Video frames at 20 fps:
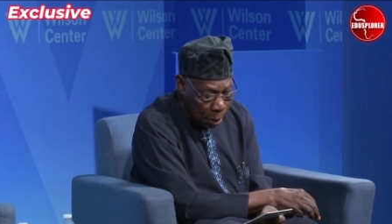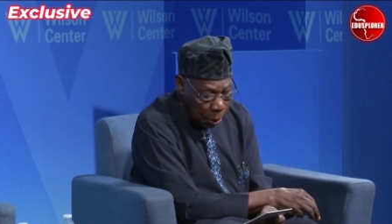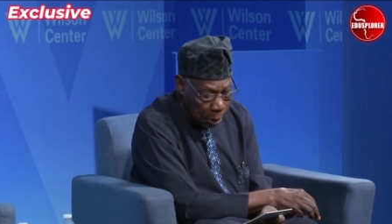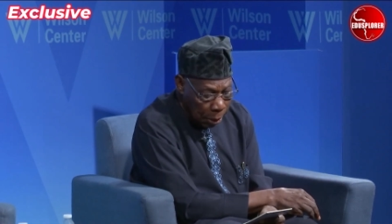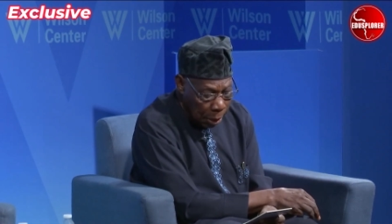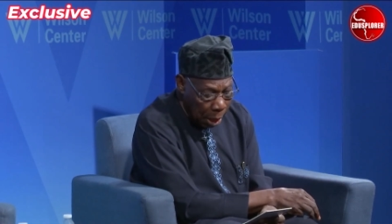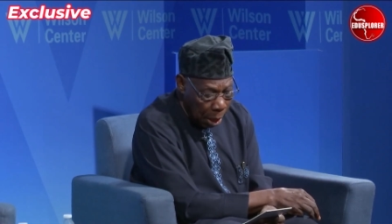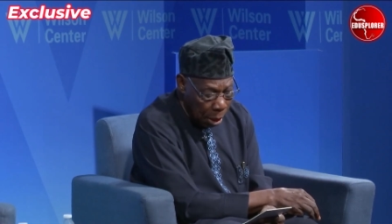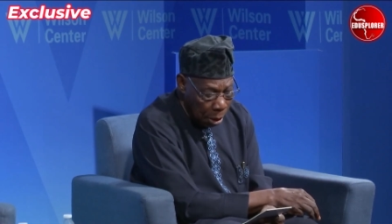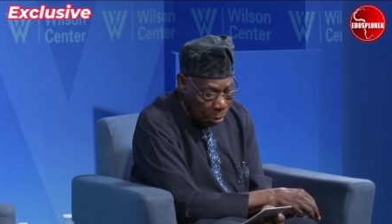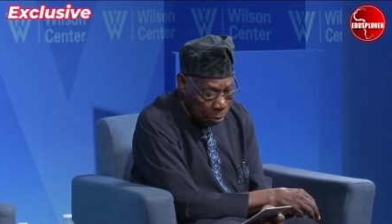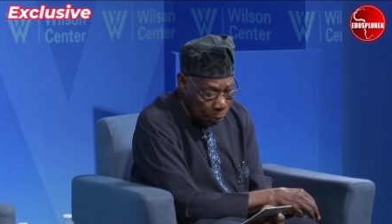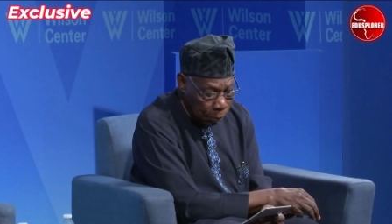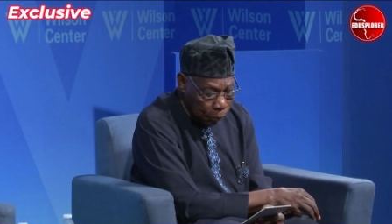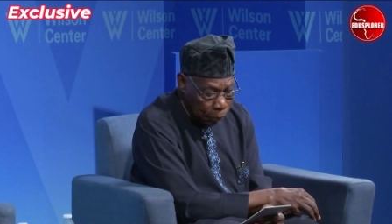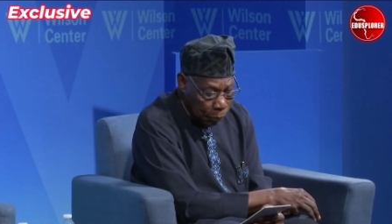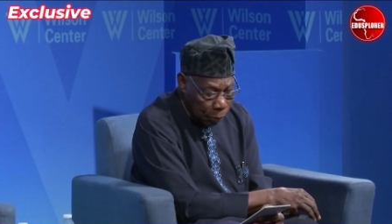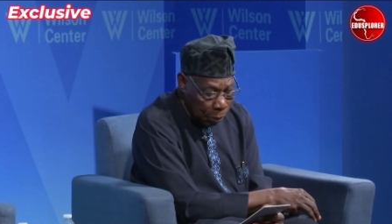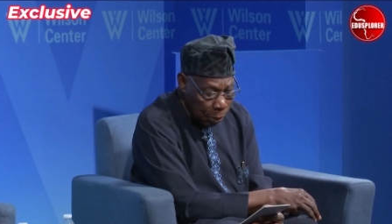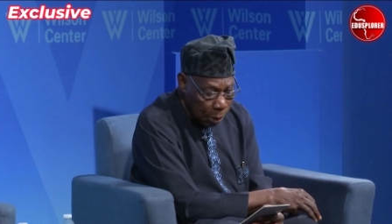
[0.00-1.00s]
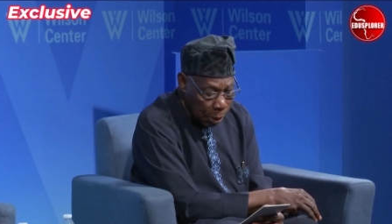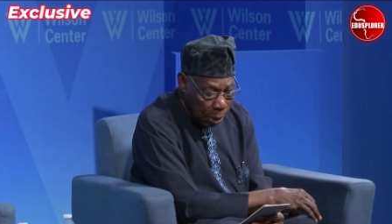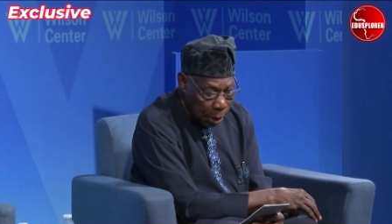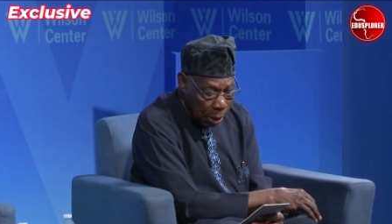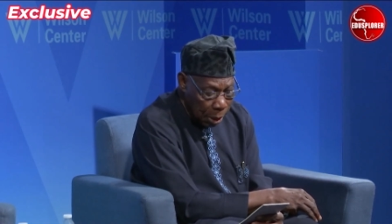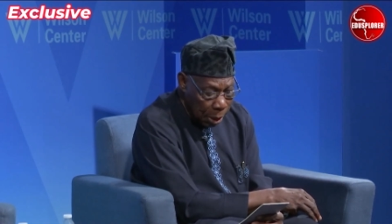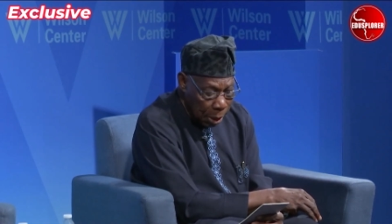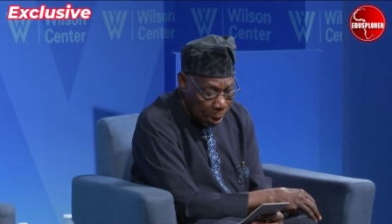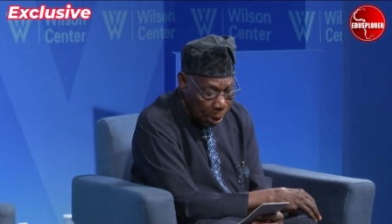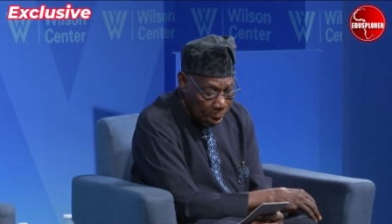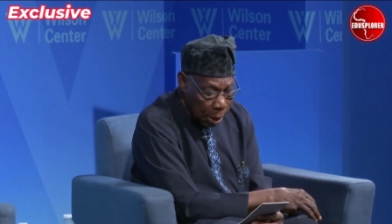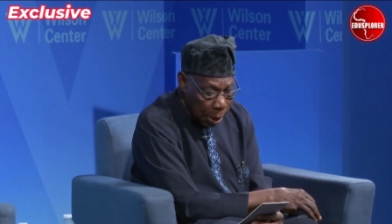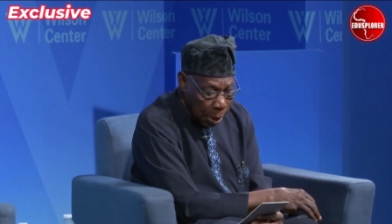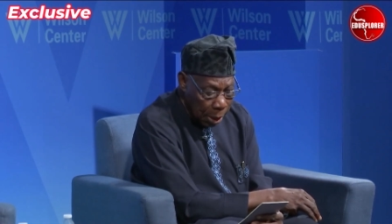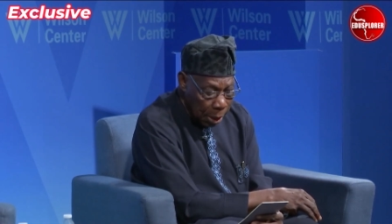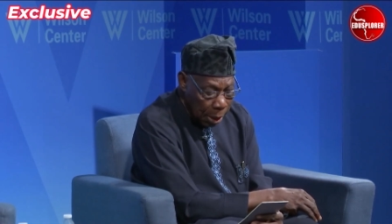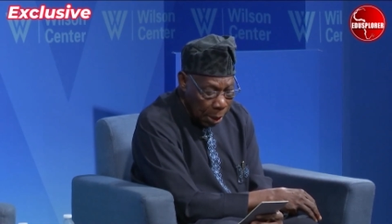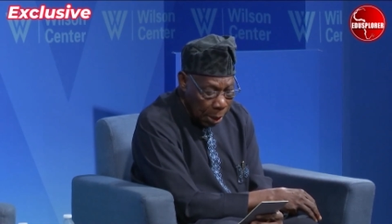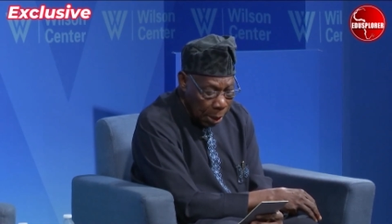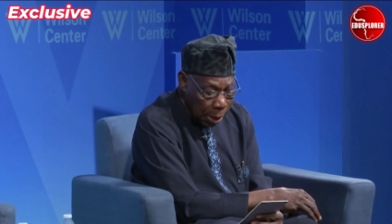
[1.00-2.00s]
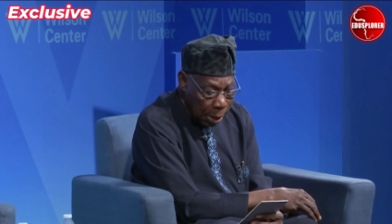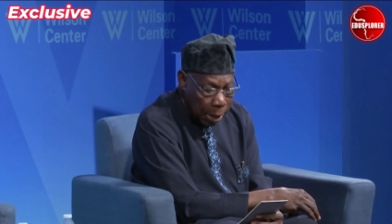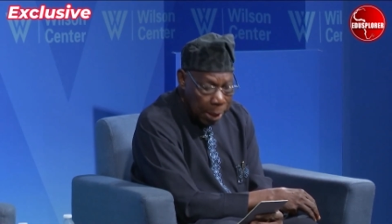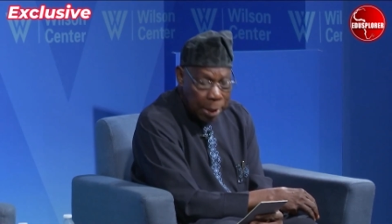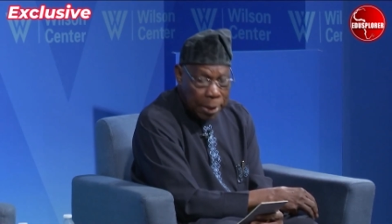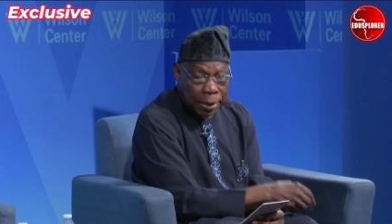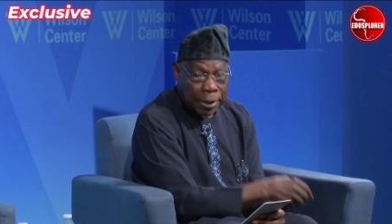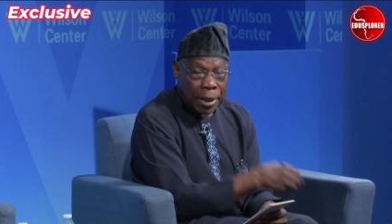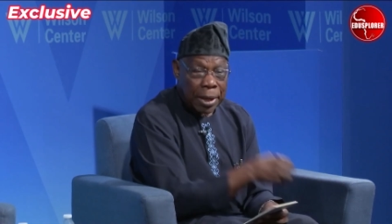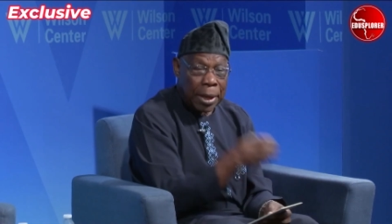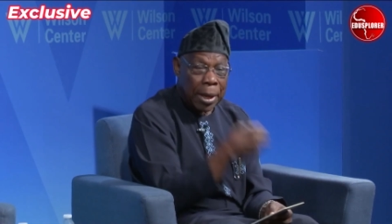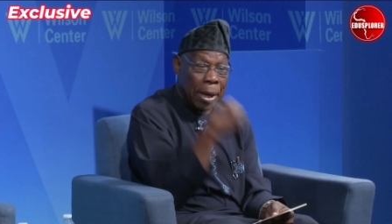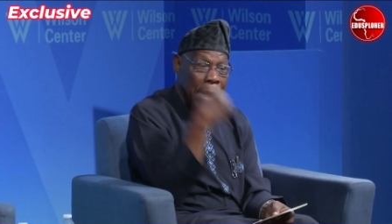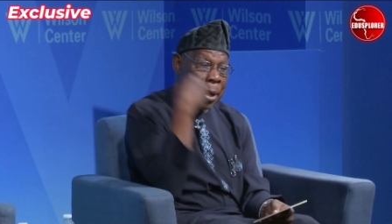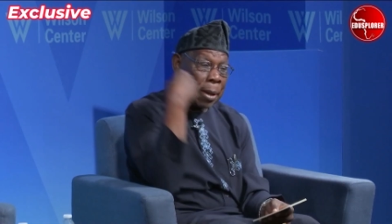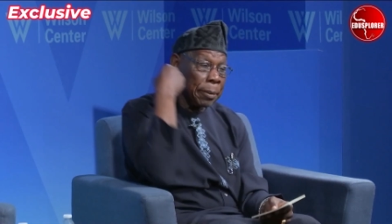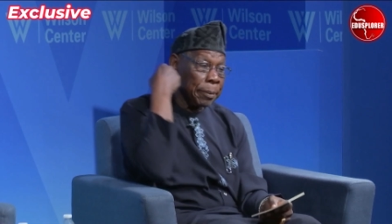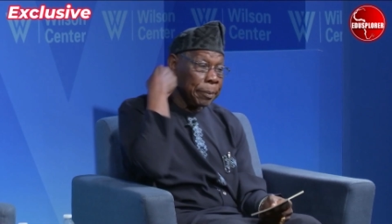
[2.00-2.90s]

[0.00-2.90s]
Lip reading: Now, healthcare.